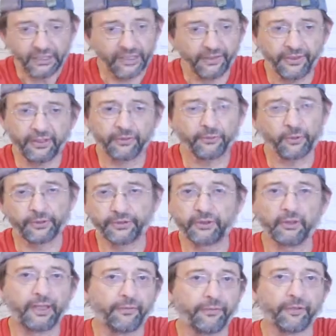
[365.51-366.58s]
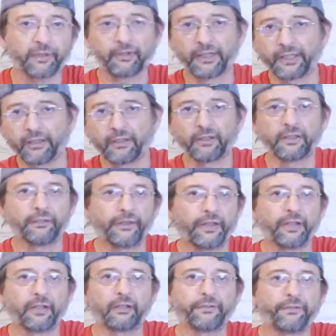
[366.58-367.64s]
And then, of course, they'll have their credit card and
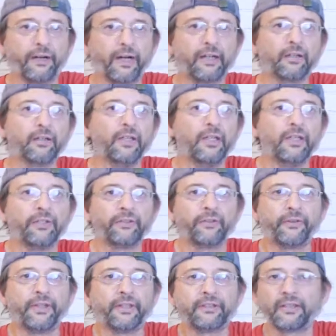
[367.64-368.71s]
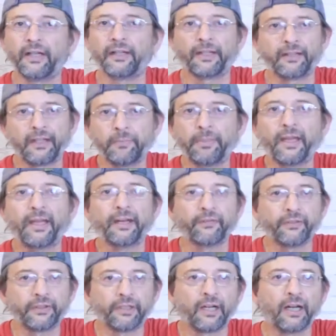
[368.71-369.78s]
everything on file, so that it's not like they pay
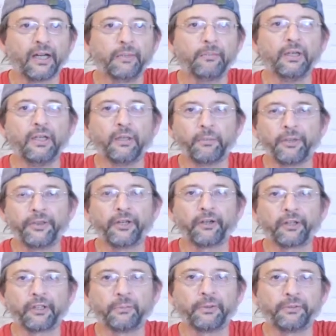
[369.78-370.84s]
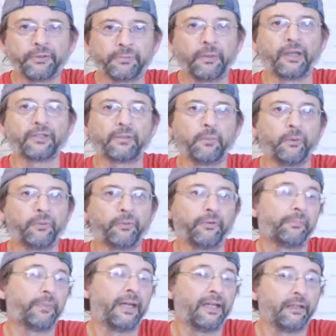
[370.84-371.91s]
every time, but they're going to be responsible for
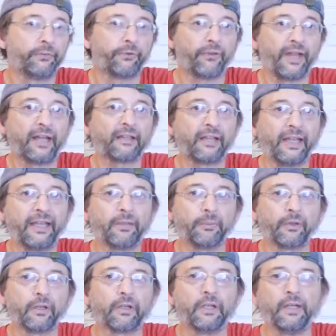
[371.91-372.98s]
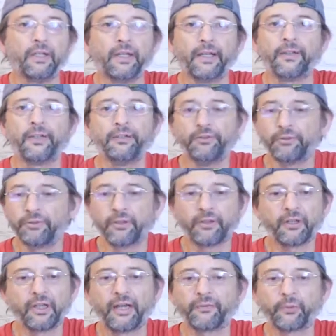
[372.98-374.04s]
paying for that labor. And then usually
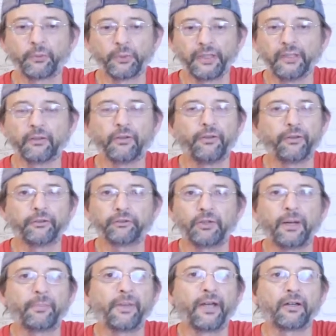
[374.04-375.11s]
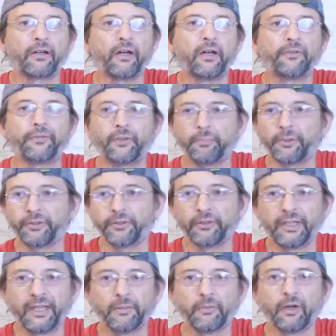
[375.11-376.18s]
they'll have a reel, they'll drop that off, they'll put their
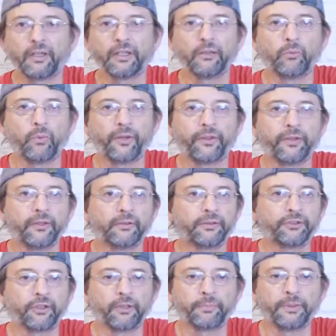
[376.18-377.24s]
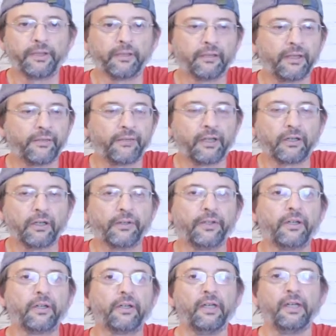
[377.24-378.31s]
name on it with a Sharpie, they'll have that on
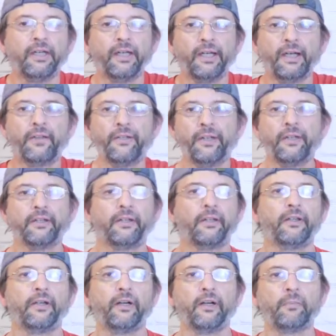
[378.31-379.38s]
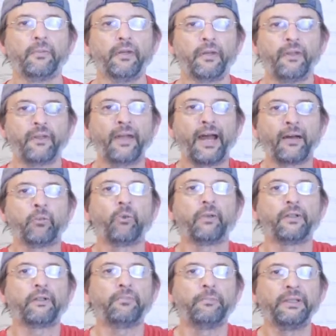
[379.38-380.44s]
there, and then that will
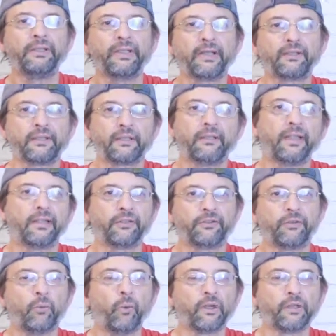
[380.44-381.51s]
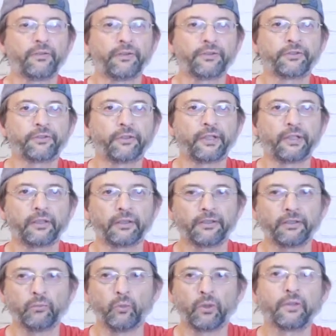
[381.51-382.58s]
be designated to one of the stringers.
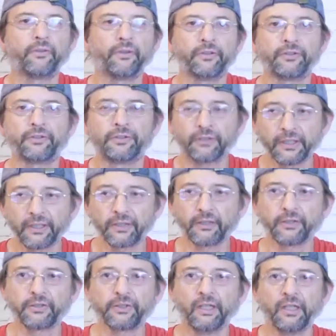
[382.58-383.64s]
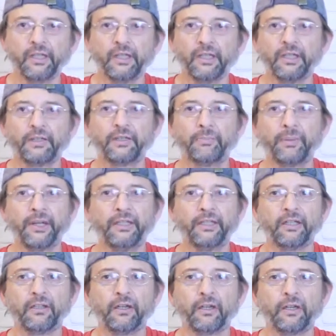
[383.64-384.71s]
And one of those stringers,
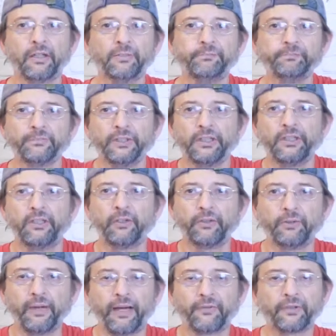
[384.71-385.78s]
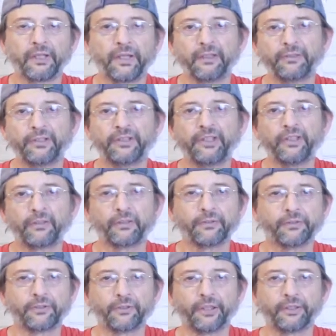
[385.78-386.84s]
depending on, you have a kind of a tier of
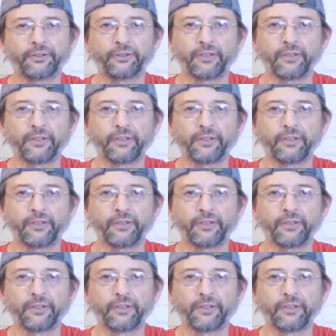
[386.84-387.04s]
stringers.